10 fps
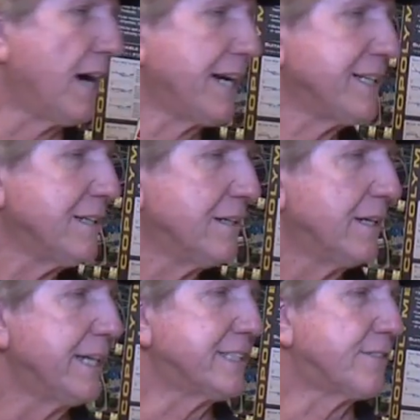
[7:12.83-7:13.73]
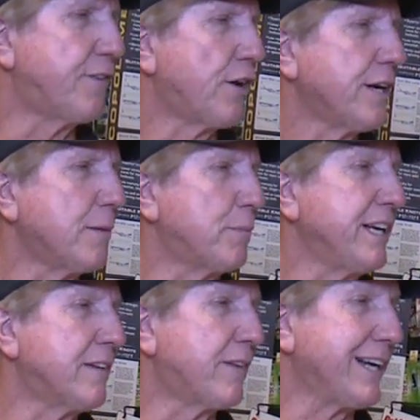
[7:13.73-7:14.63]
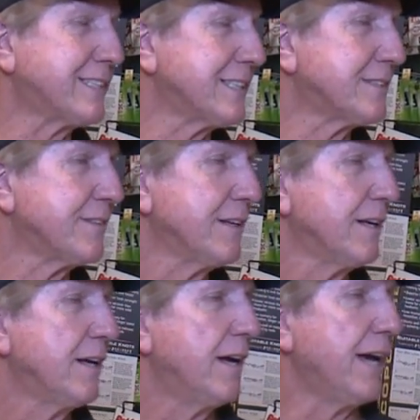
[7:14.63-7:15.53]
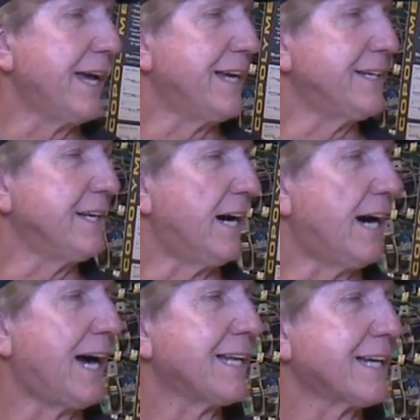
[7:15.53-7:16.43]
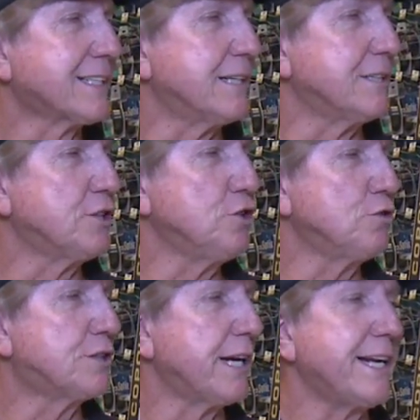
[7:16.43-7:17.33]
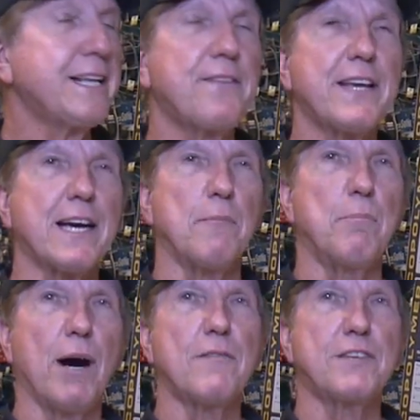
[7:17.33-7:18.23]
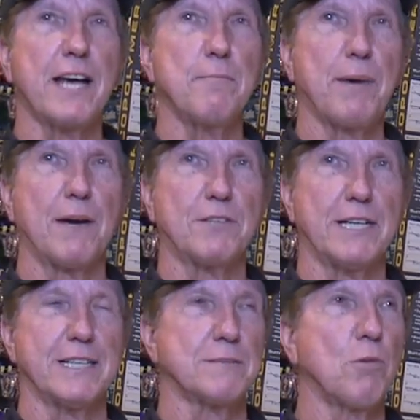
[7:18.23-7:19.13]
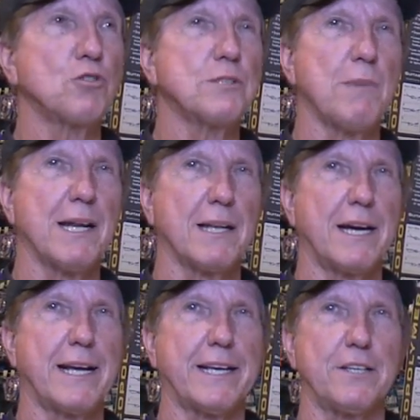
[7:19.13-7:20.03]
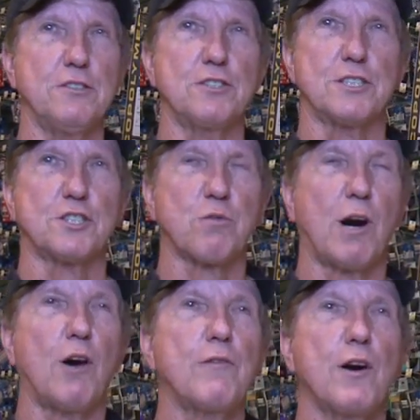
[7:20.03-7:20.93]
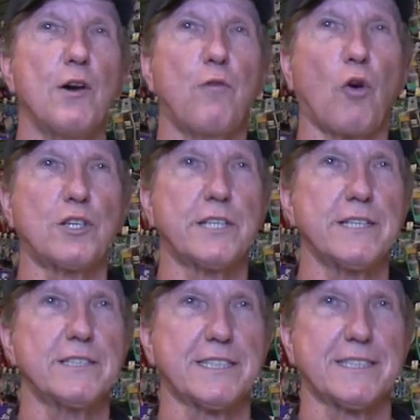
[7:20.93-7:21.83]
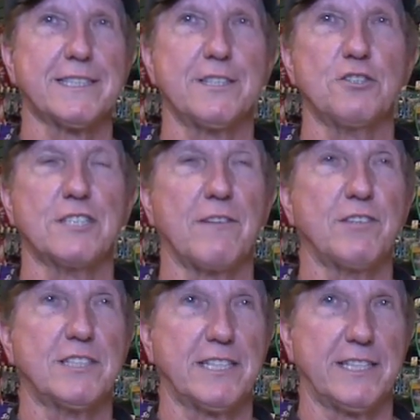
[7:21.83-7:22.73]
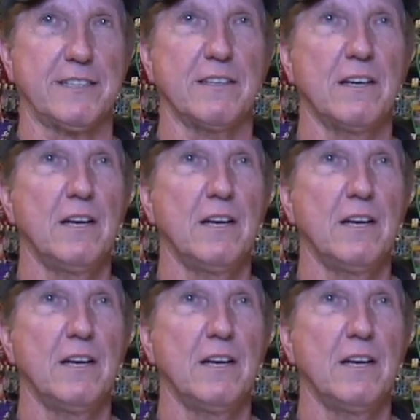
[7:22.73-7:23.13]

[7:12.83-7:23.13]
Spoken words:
line. It's very abrasive. And I like to use anything above 10 pound test. Most of my line I use is 12, 14, 16, or 17.